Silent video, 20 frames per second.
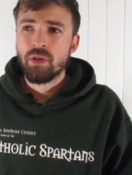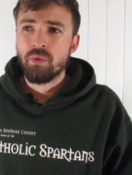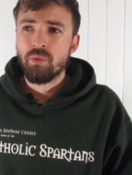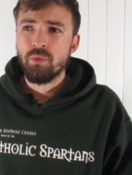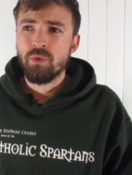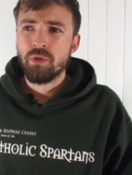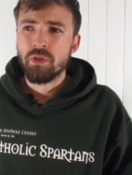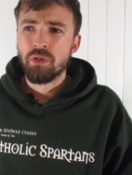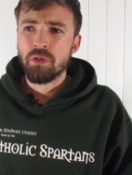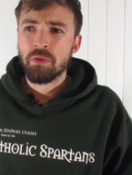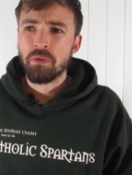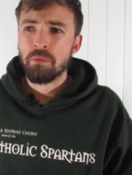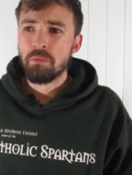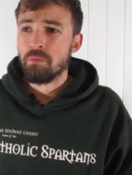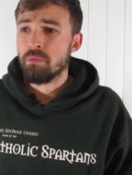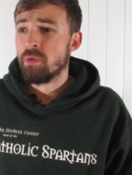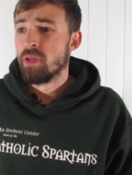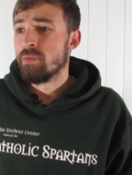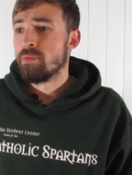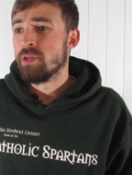We're
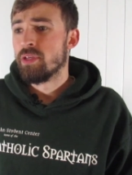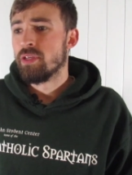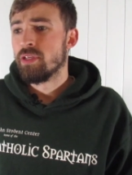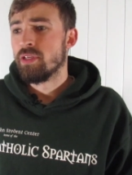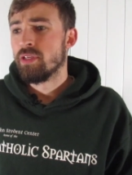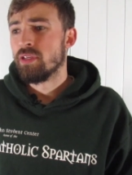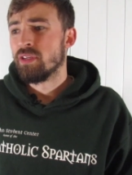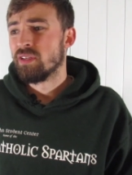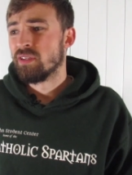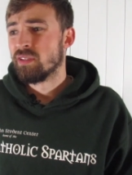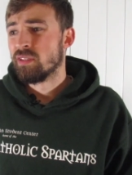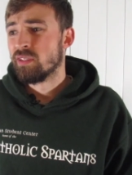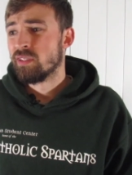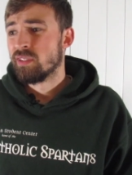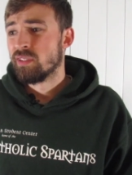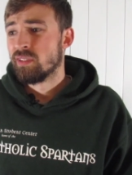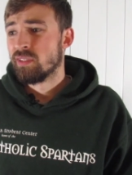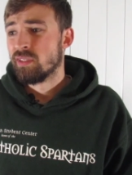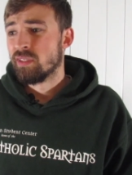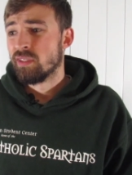maybe
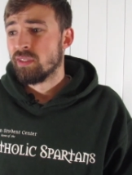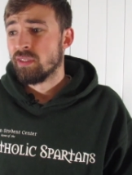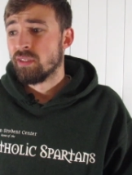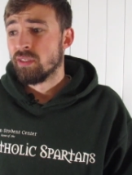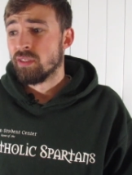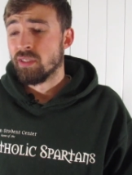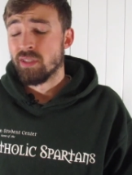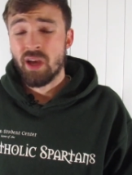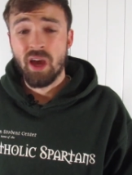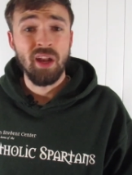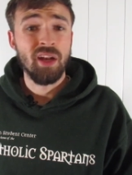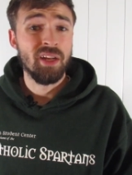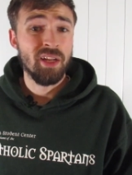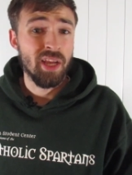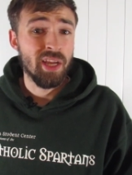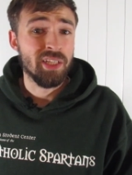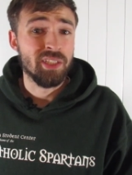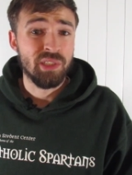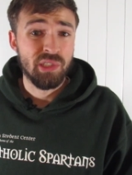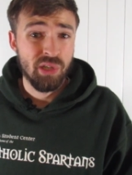not a
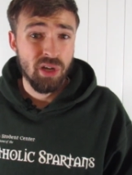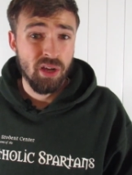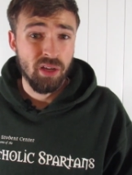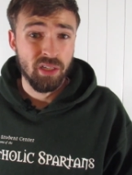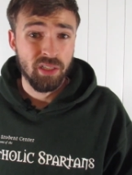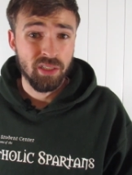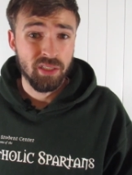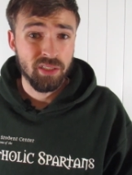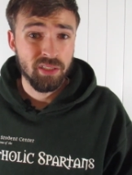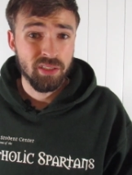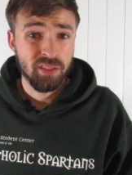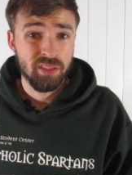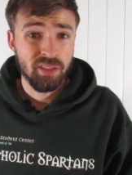nice drunk.